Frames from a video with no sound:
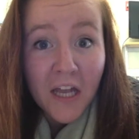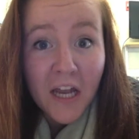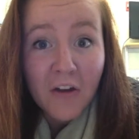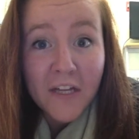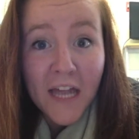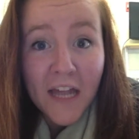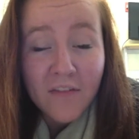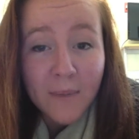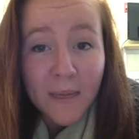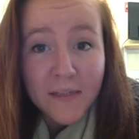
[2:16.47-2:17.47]
hairy
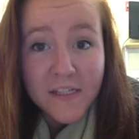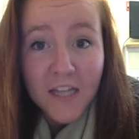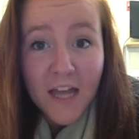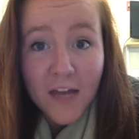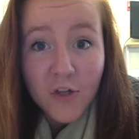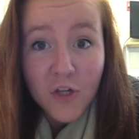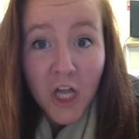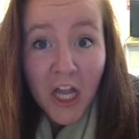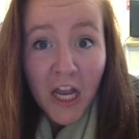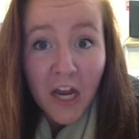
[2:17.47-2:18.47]
caveman
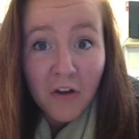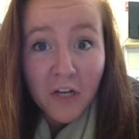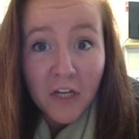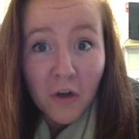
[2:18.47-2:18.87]
/ hairy